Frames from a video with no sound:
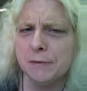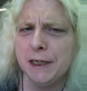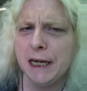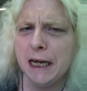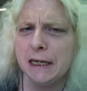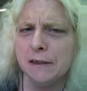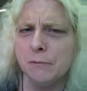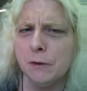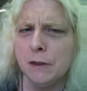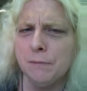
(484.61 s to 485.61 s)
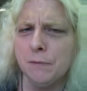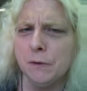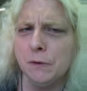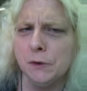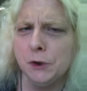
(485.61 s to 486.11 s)
We had a
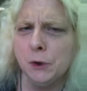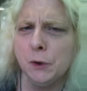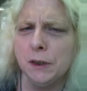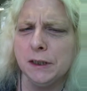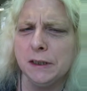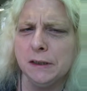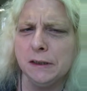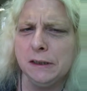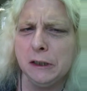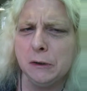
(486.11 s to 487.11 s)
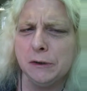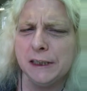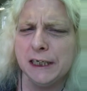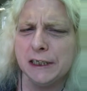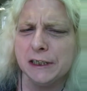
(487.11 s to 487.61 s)
wonderful short, you know,
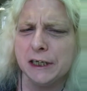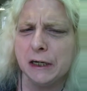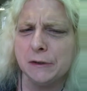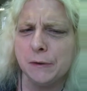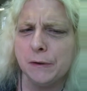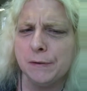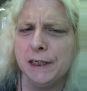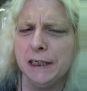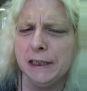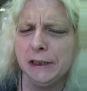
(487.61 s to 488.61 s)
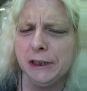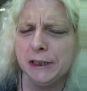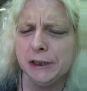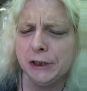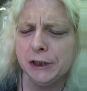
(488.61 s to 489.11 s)
chance to talk to her. We didn't get a
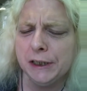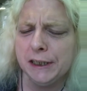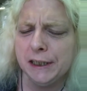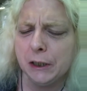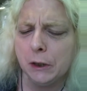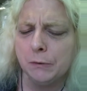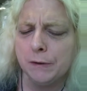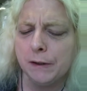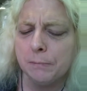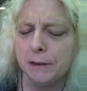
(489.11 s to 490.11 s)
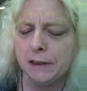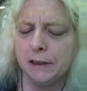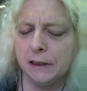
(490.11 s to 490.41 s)
chance to show you any hardware, but